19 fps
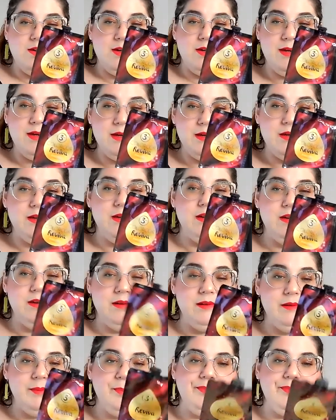uh,
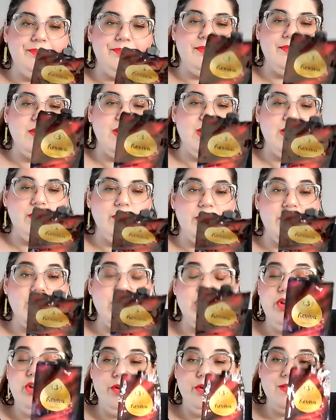like
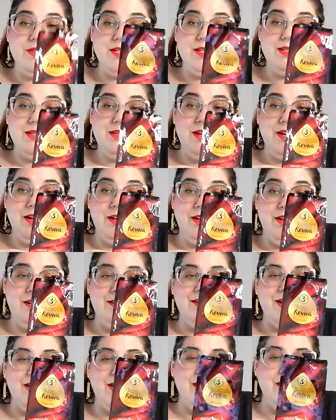Euro 69,
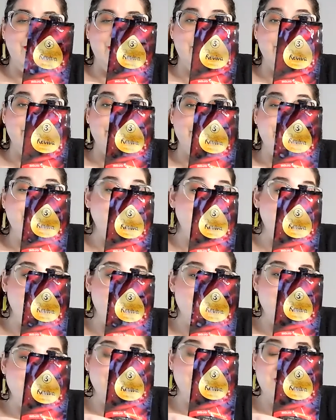and I get like three or four
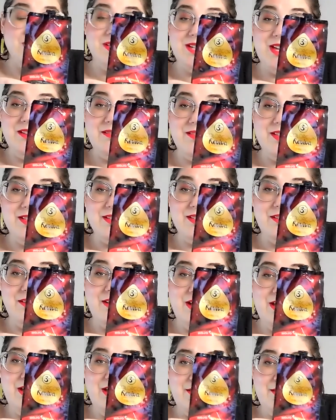uses out of this little
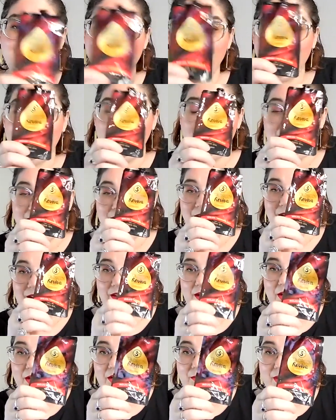guy.
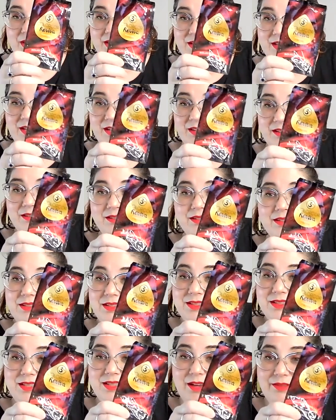Amazing.
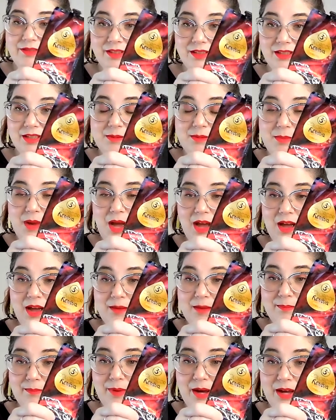Definitely bought
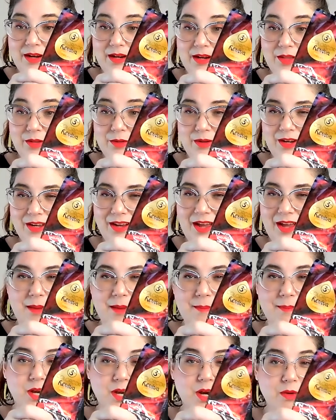bought another one.
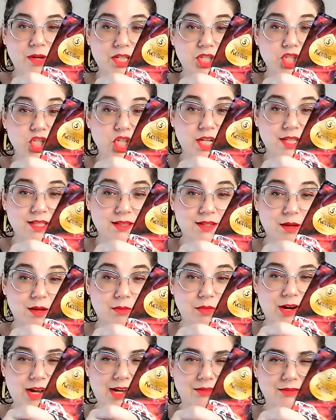I'm going chestnut
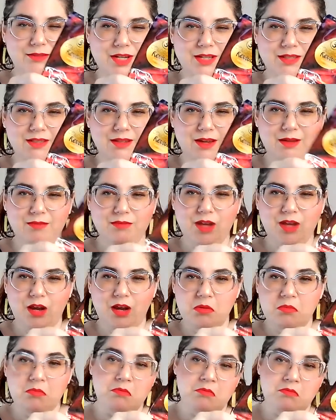brown next time though,
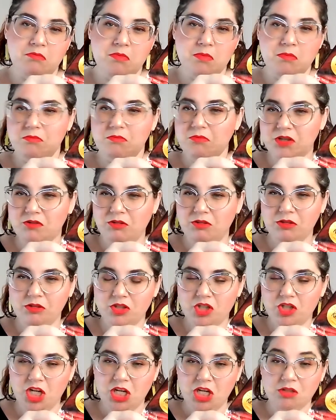just for a little
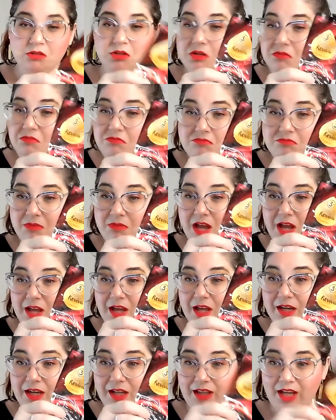change.
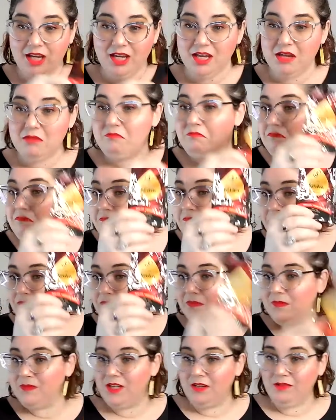And I like it.
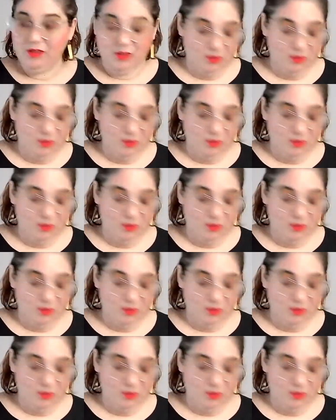Definitely